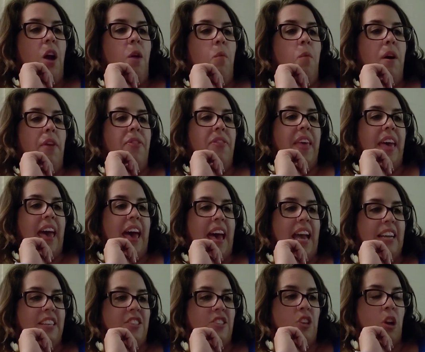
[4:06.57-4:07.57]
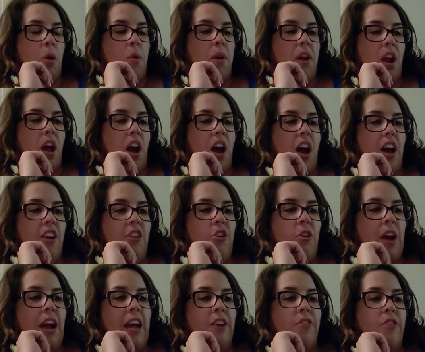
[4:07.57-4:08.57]
What the heck's going on?
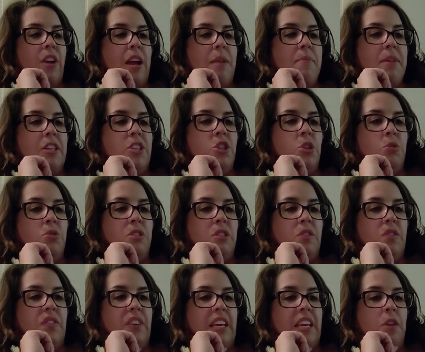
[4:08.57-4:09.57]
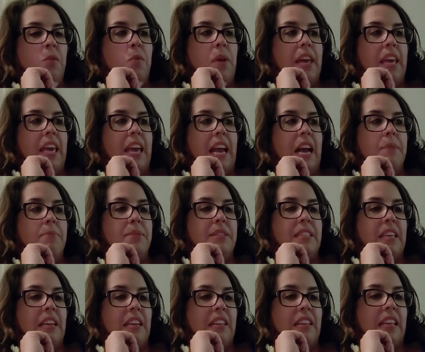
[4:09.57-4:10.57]
cried Grandma Josephine, waking up
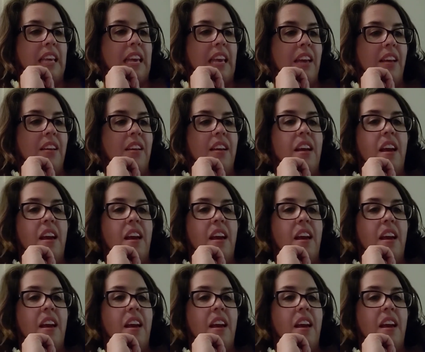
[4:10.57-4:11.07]
suddenly.